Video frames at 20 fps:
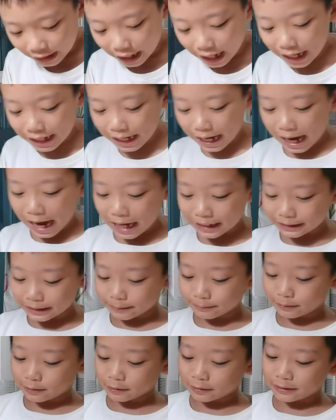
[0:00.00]
I add
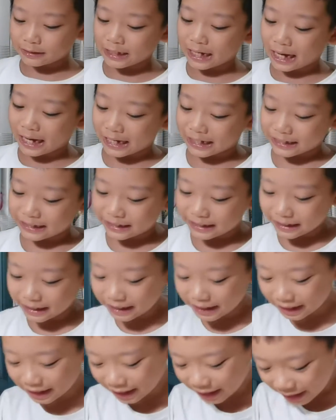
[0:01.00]
them to this.
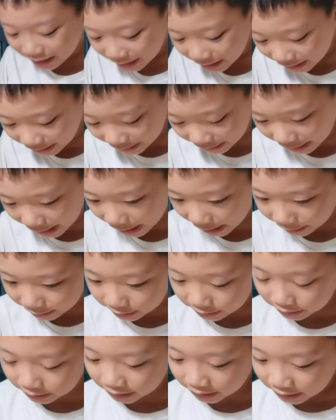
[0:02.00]
He
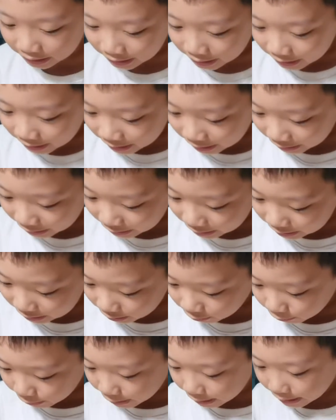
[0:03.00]
yanked
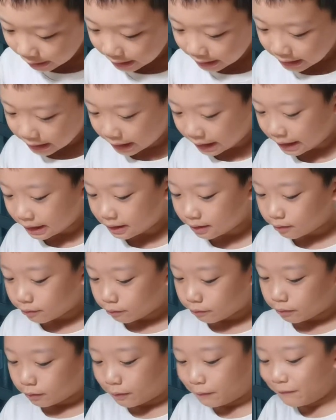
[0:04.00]
away the sheet,
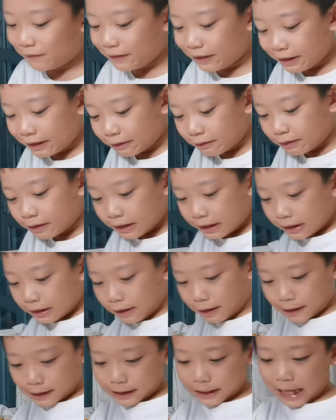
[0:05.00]
revealing
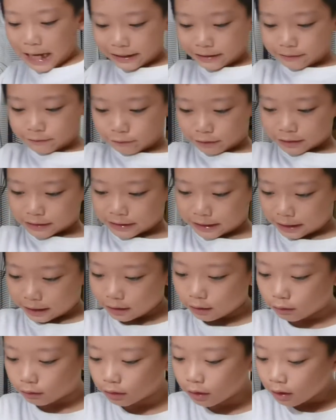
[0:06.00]
a glass
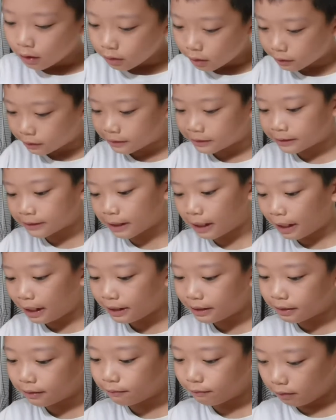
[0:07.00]
rectangle the
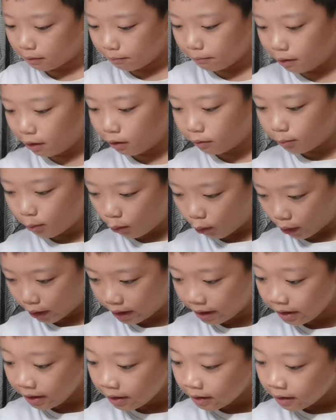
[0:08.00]
size of a
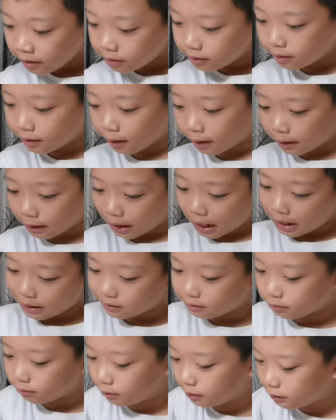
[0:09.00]
billboard. The
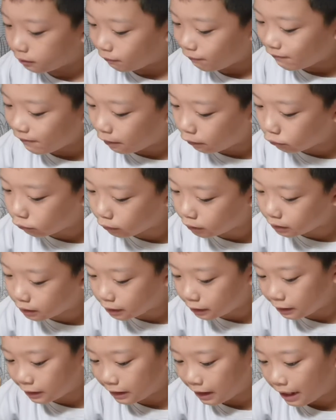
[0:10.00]
glass was filled with
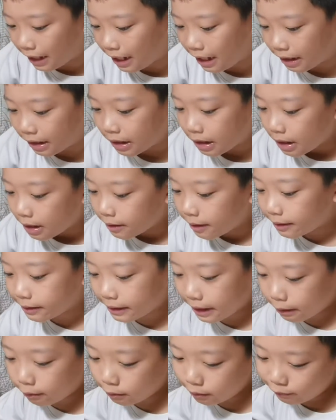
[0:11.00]
sand. The
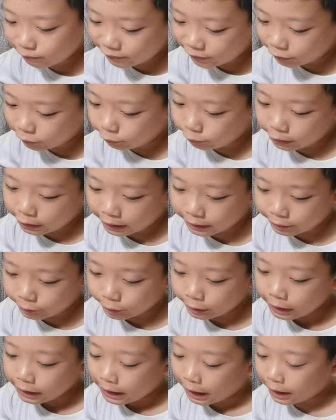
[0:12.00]
sand was filled with
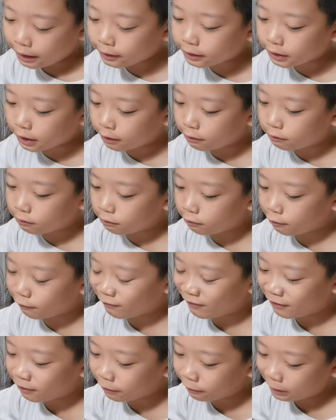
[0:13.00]
tunnels. And the tunnels were
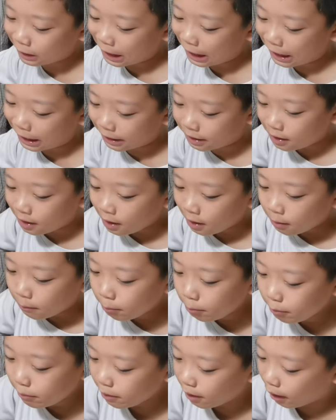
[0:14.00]
filled with ants.
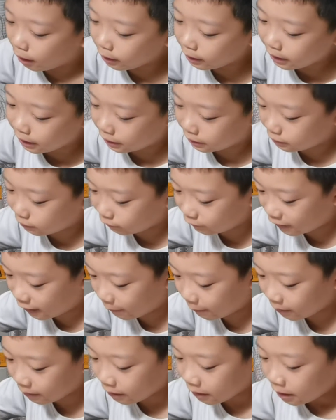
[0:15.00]
Millions of
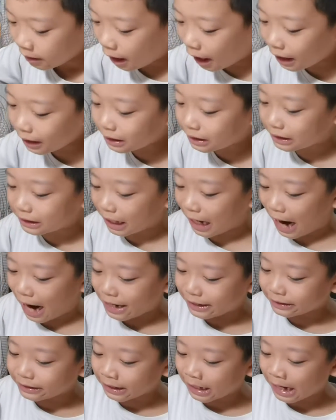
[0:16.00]
them. A
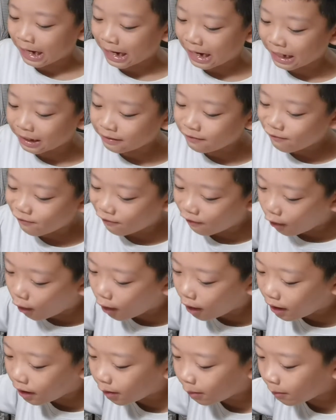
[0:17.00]
giant ant
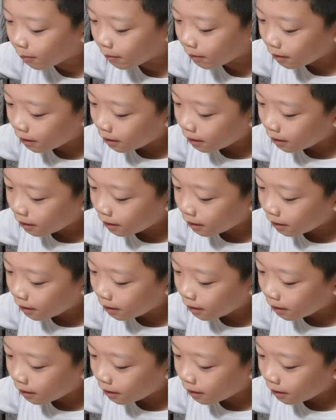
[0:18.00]
farm?